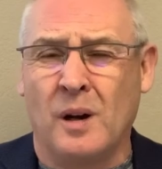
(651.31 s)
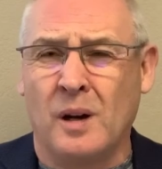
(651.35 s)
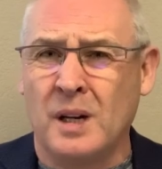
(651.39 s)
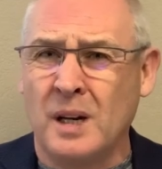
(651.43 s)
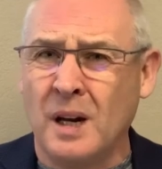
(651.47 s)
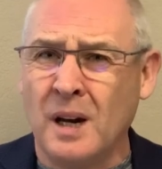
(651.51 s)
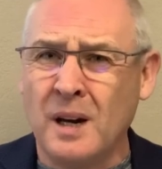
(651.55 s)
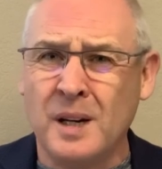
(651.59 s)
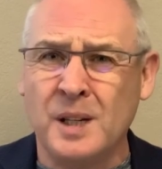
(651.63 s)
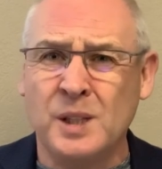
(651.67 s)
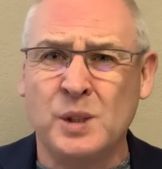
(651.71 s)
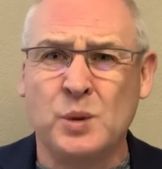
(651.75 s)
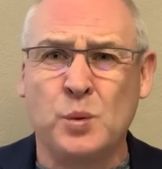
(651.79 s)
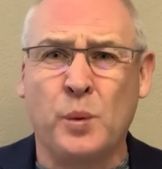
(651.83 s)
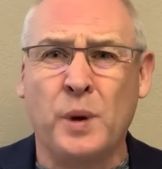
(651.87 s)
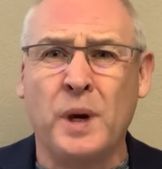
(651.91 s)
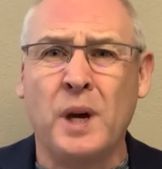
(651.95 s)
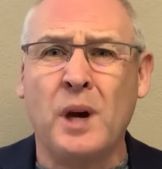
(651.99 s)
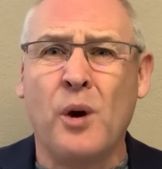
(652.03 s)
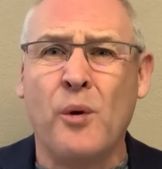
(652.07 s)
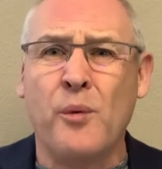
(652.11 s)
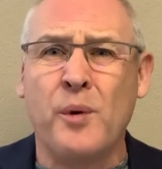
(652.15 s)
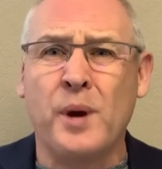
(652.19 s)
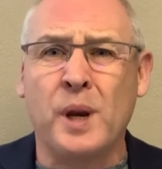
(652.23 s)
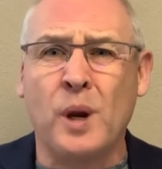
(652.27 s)
Guys,
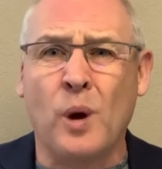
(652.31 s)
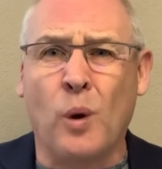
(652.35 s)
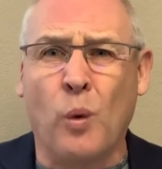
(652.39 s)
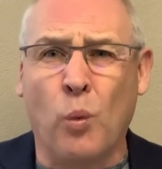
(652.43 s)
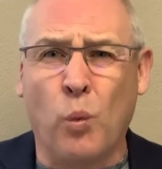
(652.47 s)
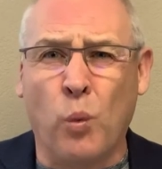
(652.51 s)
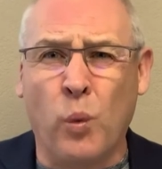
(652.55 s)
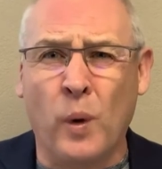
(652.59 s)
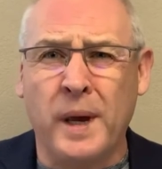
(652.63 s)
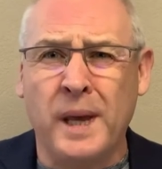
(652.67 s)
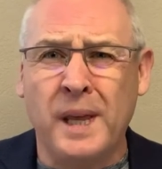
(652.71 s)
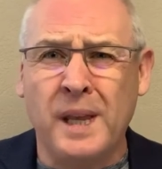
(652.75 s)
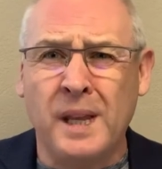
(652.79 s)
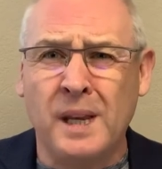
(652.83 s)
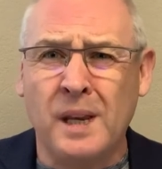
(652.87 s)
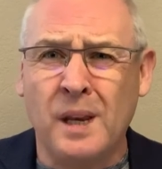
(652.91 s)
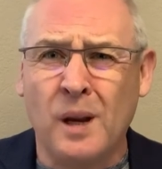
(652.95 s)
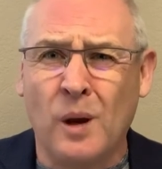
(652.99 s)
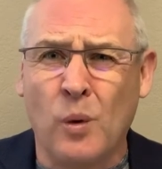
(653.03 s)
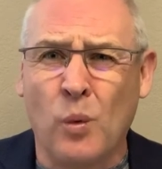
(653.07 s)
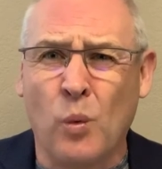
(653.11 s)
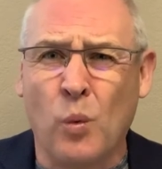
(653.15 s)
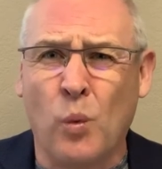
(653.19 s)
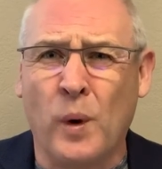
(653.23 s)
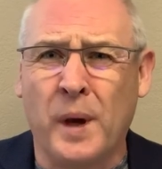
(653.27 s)
we are in a
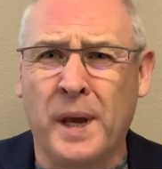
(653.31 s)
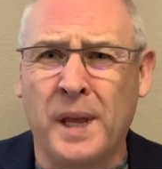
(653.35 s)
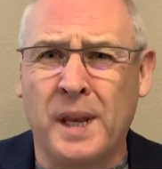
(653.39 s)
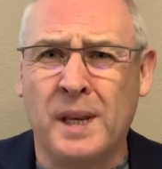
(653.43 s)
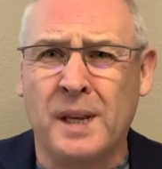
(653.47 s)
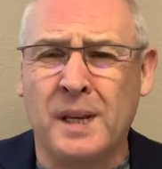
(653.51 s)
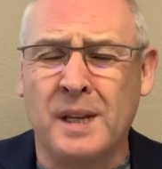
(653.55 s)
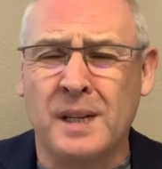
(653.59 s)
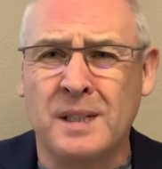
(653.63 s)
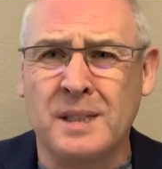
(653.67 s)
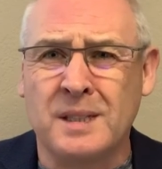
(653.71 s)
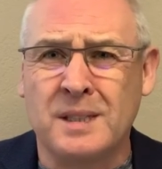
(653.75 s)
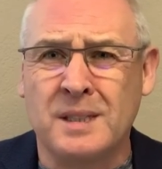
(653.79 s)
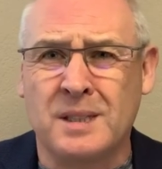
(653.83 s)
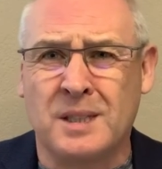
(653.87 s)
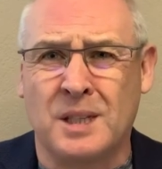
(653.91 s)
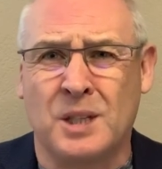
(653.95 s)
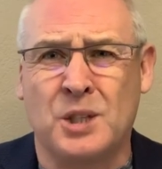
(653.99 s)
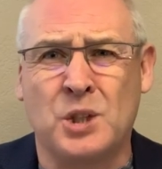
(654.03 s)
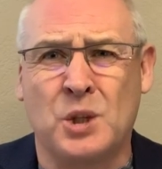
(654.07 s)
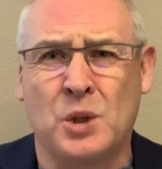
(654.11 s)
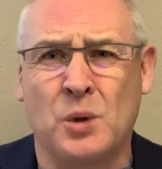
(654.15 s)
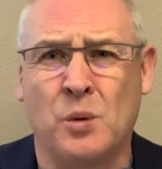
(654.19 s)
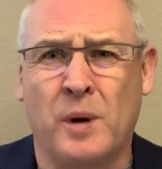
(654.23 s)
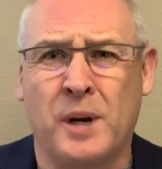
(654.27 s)
win win
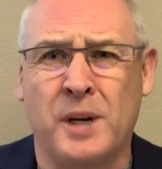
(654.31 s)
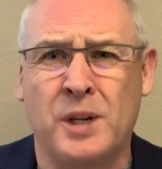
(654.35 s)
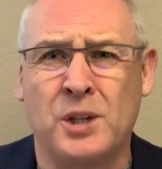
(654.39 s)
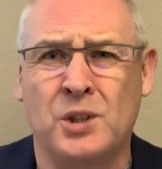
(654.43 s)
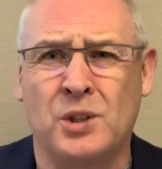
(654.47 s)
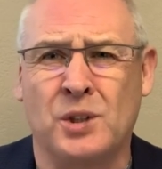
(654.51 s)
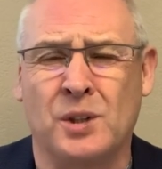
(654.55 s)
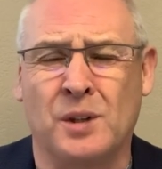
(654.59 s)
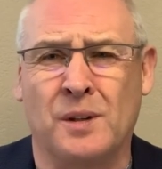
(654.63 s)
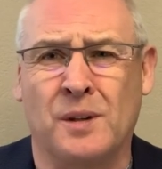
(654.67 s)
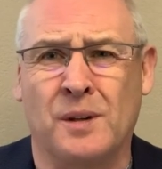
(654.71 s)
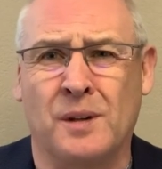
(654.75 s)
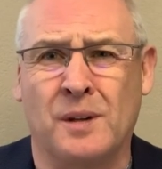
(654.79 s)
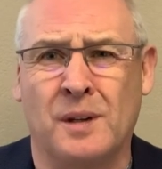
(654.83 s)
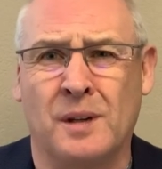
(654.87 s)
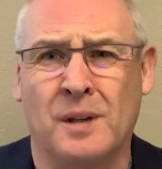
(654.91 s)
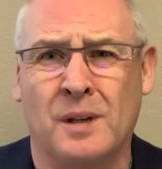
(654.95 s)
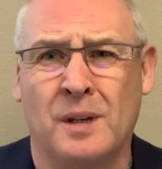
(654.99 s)
situation.